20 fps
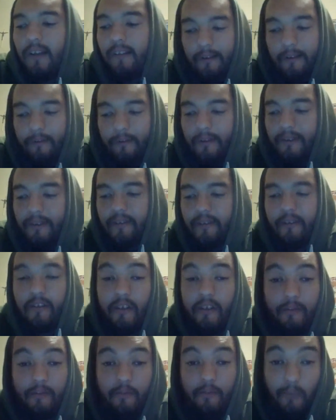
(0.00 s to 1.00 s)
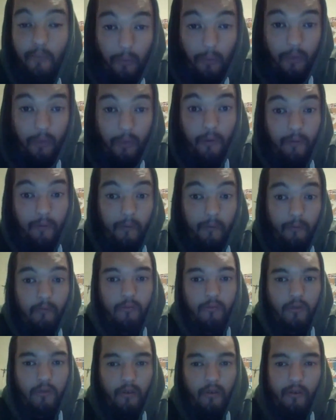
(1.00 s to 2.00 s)
like we said earlier, the
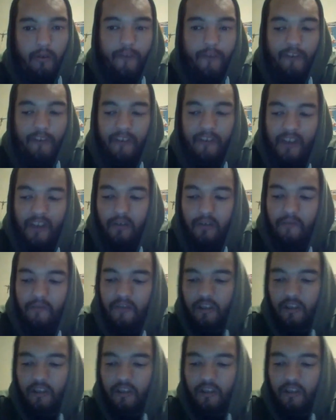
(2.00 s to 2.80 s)
revelation of